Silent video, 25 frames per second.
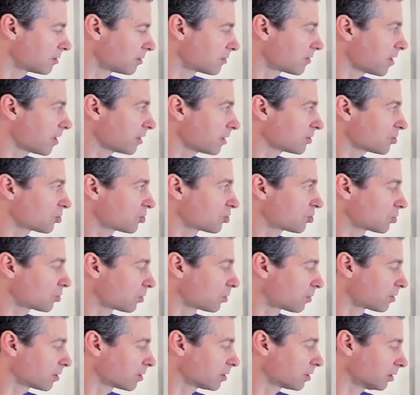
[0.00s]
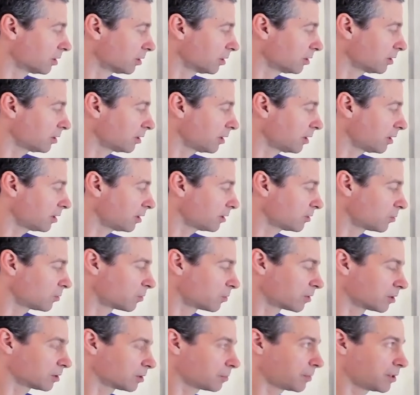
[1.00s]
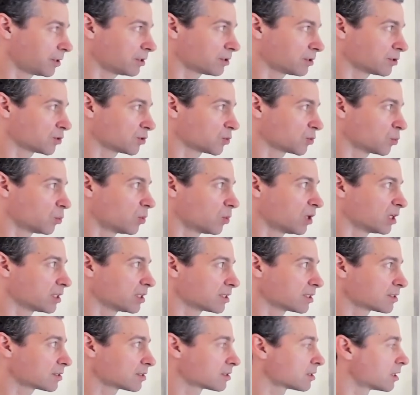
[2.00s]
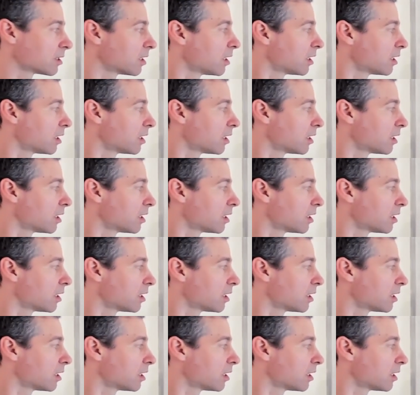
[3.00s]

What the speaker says: that's shorter and the word appears once,